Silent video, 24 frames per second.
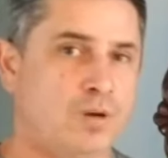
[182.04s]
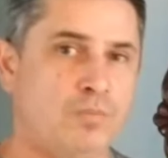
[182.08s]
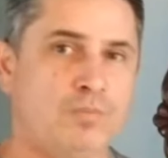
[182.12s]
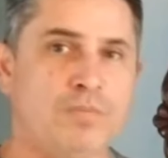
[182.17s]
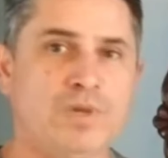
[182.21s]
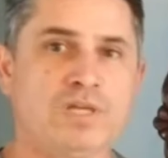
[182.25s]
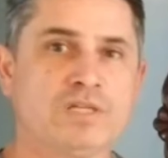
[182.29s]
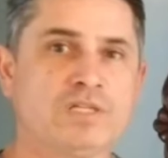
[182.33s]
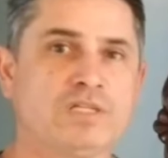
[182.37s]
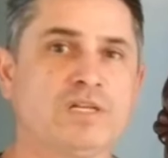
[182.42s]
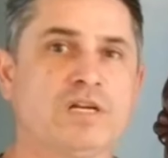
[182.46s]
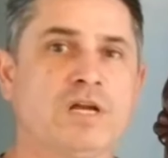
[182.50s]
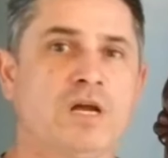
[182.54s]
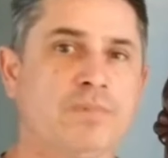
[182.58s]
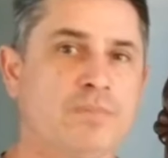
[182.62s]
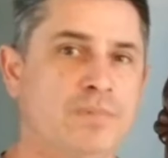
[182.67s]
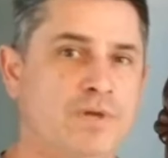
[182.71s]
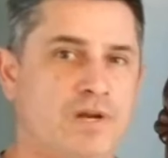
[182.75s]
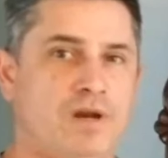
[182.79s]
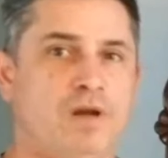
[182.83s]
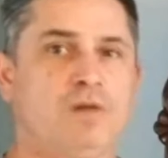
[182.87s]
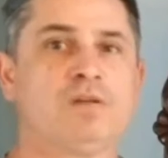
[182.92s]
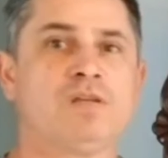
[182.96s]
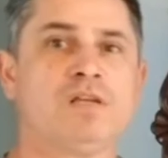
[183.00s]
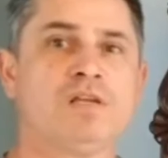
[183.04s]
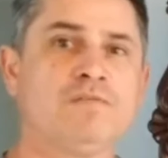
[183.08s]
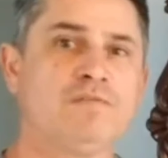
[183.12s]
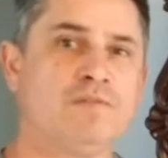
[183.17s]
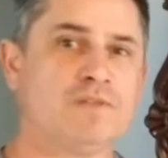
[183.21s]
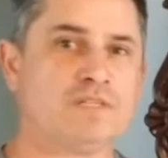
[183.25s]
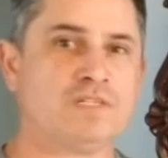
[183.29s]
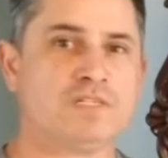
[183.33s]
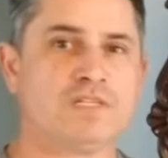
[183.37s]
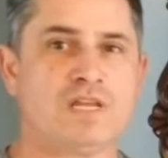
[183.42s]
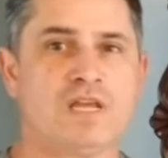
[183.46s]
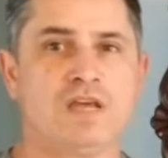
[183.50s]
and I'll mix it up and I'll
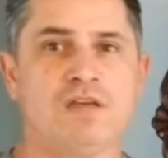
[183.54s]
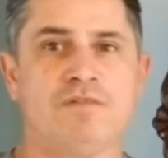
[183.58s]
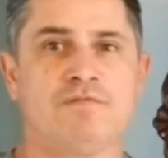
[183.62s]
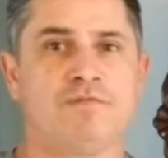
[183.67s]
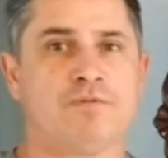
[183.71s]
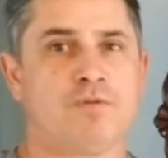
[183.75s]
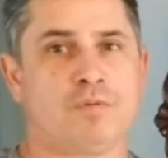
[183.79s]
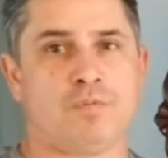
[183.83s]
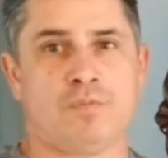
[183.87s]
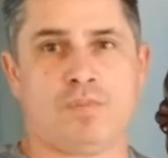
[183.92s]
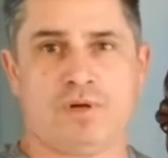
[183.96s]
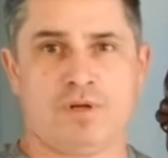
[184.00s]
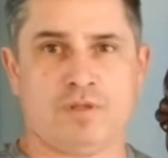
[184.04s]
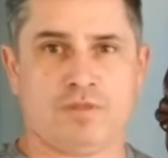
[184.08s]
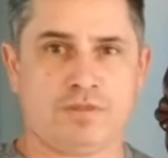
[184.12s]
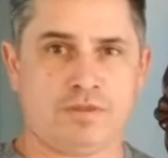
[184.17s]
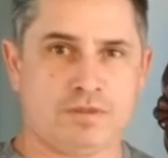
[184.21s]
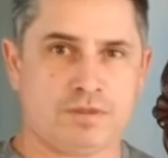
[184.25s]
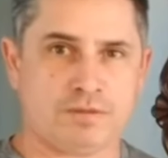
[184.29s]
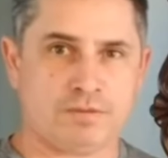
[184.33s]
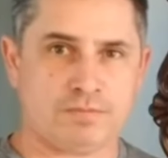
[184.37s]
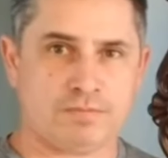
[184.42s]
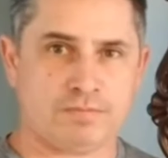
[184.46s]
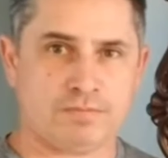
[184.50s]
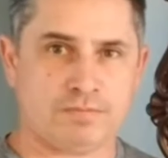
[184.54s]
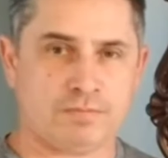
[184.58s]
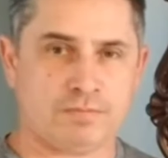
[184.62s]
leave it set for a month.